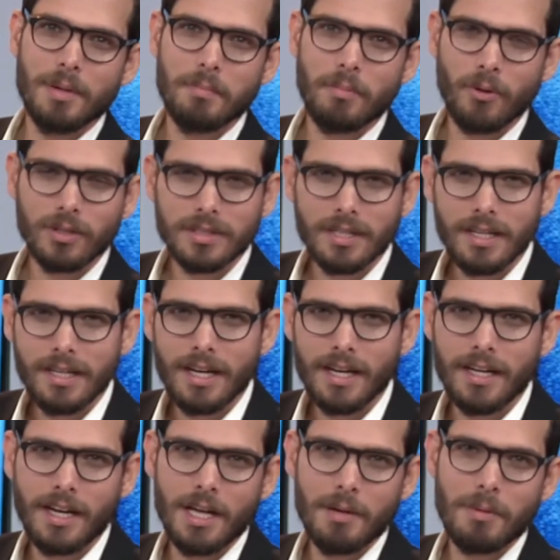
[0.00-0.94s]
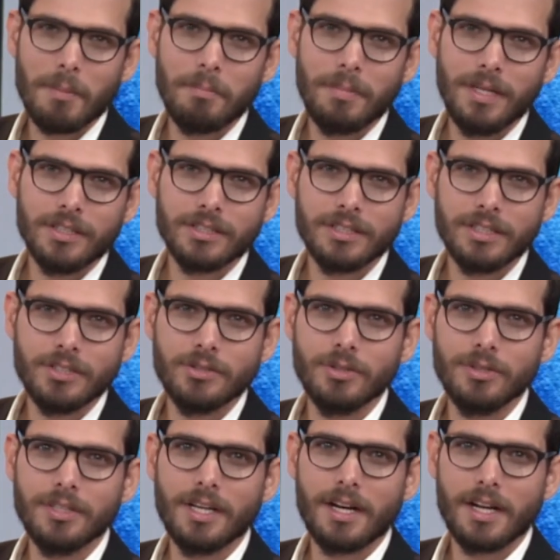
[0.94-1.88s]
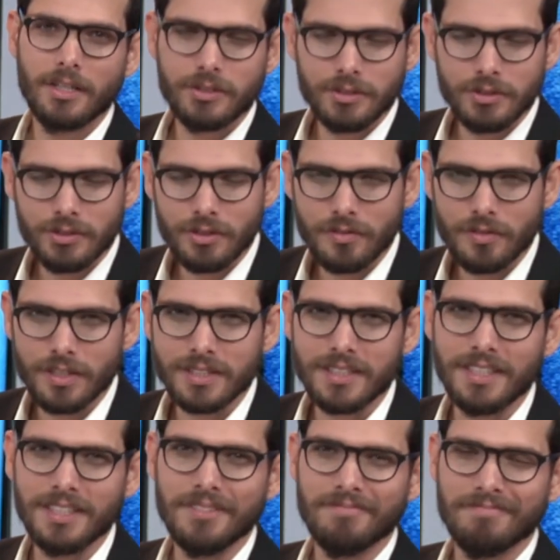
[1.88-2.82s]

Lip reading: Borda, and I am a PhD student at Andrews University.